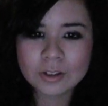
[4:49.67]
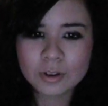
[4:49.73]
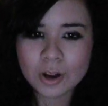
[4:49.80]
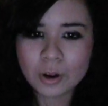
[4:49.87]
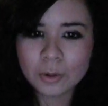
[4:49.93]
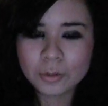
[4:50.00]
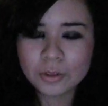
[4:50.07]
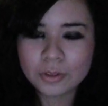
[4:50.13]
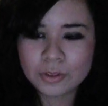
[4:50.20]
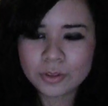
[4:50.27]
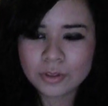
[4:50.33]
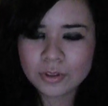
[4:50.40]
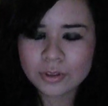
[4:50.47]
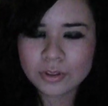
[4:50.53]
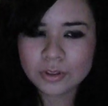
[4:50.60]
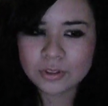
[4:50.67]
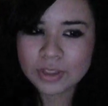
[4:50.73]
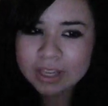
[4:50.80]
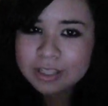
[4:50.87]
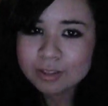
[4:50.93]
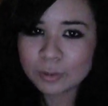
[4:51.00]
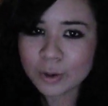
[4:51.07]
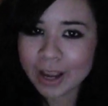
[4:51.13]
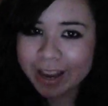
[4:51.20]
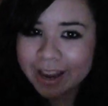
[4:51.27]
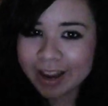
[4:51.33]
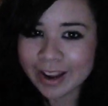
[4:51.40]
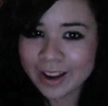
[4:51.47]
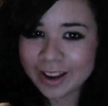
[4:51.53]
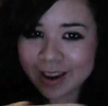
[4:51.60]
you go this
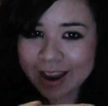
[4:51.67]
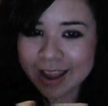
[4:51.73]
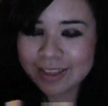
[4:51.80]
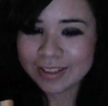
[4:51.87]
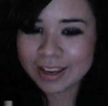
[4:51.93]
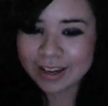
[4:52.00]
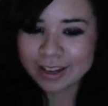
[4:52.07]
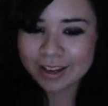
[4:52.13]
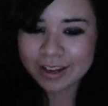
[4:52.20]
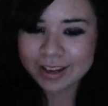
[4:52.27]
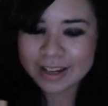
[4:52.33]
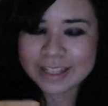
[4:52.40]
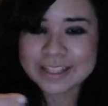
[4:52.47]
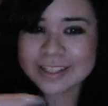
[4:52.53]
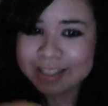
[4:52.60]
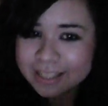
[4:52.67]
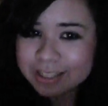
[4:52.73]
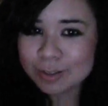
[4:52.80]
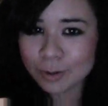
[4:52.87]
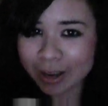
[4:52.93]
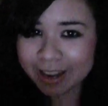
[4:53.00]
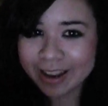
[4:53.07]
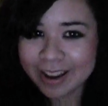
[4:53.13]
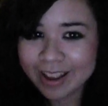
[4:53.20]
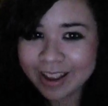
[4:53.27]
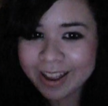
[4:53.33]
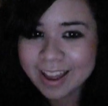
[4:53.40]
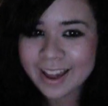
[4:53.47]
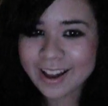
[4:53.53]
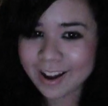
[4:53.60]
way, I think. It's this way
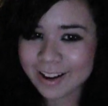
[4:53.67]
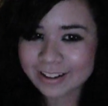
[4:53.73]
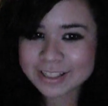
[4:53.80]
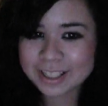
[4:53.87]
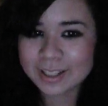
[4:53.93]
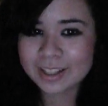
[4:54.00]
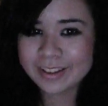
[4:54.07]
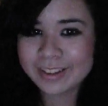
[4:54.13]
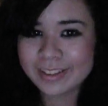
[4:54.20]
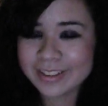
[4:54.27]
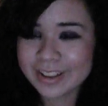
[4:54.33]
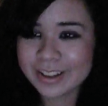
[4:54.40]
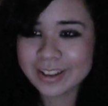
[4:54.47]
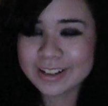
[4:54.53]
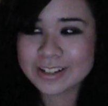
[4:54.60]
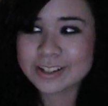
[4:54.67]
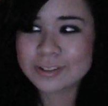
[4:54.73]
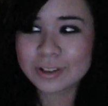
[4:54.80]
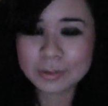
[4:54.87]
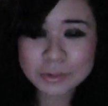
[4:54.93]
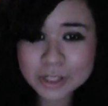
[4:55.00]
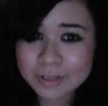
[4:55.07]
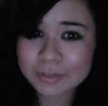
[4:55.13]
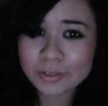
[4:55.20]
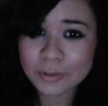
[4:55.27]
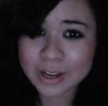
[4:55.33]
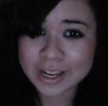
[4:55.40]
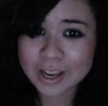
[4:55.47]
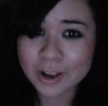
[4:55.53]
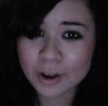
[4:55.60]
onto the description of
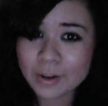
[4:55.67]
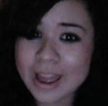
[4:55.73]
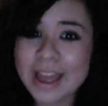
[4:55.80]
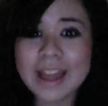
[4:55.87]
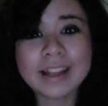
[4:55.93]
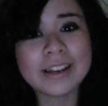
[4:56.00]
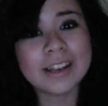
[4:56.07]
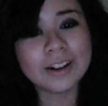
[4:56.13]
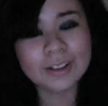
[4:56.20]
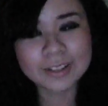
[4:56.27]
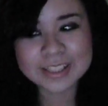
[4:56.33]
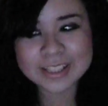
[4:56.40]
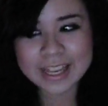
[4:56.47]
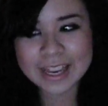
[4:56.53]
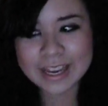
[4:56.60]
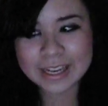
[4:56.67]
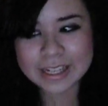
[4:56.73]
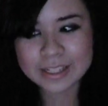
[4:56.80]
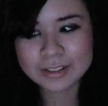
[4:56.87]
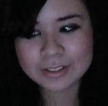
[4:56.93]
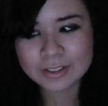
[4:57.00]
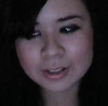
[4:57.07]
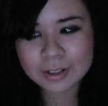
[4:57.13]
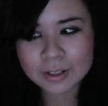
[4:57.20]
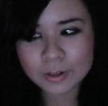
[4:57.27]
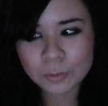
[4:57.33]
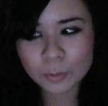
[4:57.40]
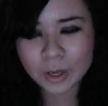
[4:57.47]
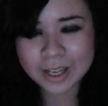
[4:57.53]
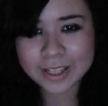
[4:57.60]
the video, and it'll say
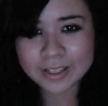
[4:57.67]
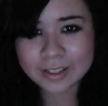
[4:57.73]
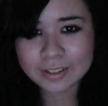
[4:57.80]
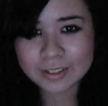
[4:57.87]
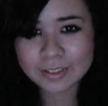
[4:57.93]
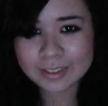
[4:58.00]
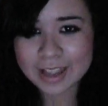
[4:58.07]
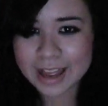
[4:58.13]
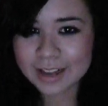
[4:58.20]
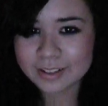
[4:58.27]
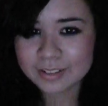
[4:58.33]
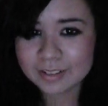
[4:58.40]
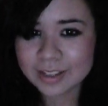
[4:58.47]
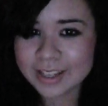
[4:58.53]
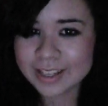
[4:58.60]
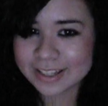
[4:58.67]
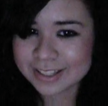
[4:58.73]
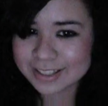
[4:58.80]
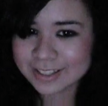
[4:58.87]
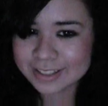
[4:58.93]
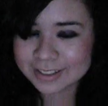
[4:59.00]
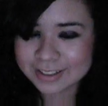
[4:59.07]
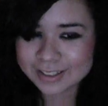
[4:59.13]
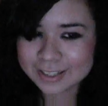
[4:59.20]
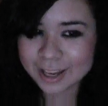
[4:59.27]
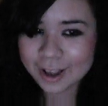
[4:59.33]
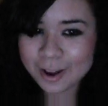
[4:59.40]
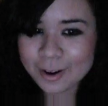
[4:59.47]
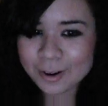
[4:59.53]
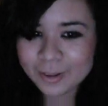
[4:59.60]
what that is.
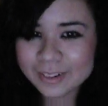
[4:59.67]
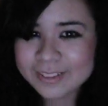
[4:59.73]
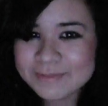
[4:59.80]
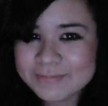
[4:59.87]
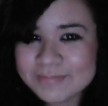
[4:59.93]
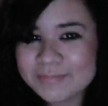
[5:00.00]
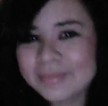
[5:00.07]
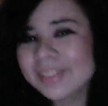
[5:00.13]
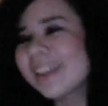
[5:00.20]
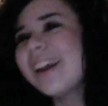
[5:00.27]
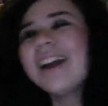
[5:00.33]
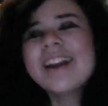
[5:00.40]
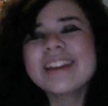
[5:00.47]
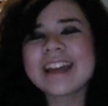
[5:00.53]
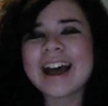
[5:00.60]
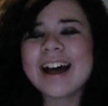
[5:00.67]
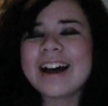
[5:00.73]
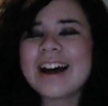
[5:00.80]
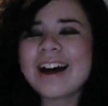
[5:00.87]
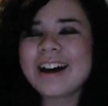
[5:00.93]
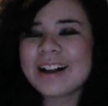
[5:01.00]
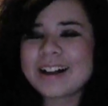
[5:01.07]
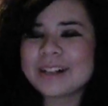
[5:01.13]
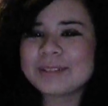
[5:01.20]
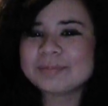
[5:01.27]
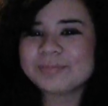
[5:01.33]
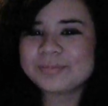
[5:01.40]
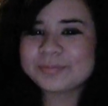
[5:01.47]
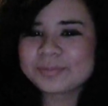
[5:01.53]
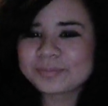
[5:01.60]
So
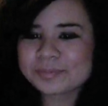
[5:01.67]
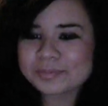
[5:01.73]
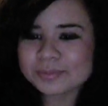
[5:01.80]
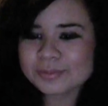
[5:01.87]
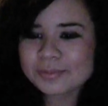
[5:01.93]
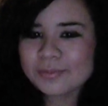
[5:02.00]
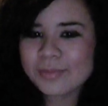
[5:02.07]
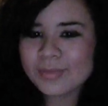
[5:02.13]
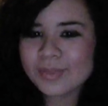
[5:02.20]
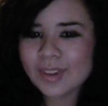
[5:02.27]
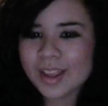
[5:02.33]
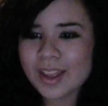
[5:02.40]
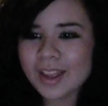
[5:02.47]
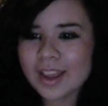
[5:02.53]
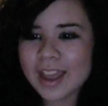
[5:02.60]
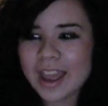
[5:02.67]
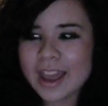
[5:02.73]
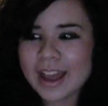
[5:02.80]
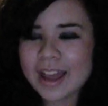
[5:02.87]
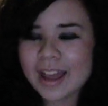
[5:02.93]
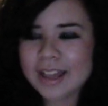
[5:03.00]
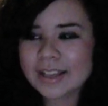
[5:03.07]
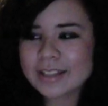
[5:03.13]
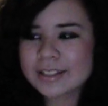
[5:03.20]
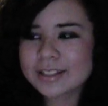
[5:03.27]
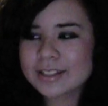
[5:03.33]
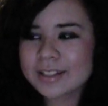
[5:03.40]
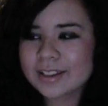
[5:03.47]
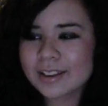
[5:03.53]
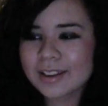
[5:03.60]
Yeah,
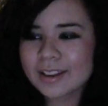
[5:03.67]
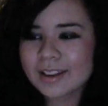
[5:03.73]
and